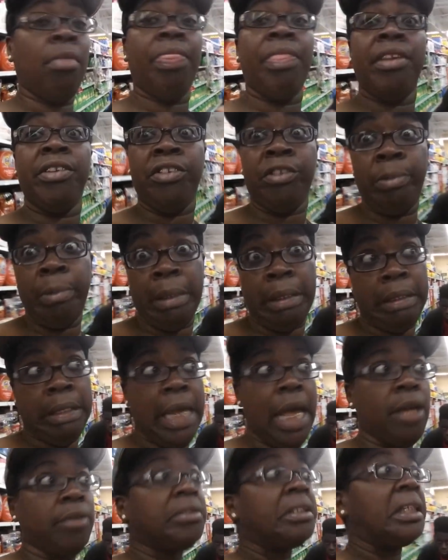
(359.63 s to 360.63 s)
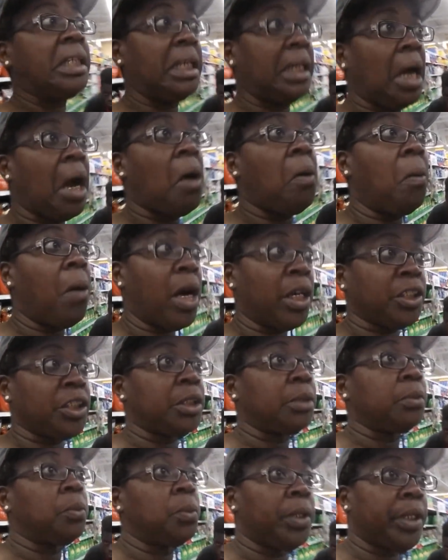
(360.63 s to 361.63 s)
the smell out. Then I'll wash
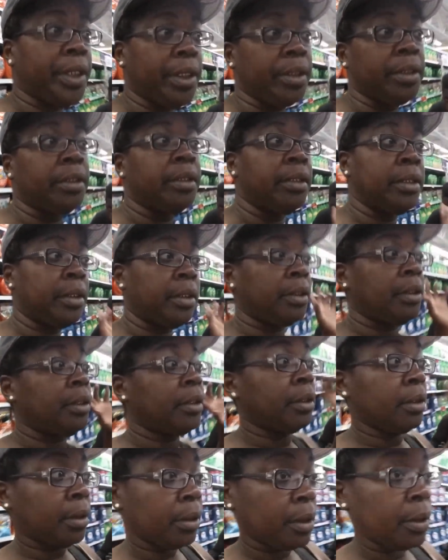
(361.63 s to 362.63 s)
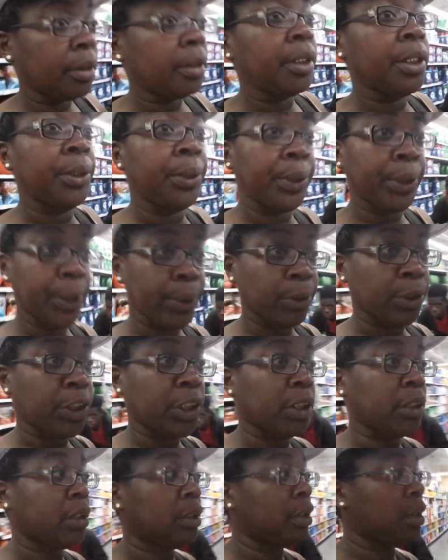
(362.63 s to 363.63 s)
them with the
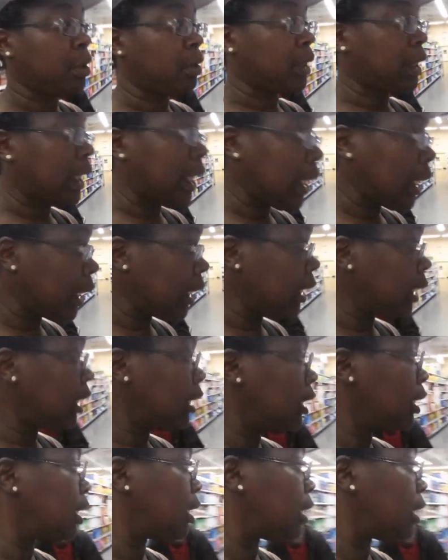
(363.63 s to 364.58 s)
detergent, okay?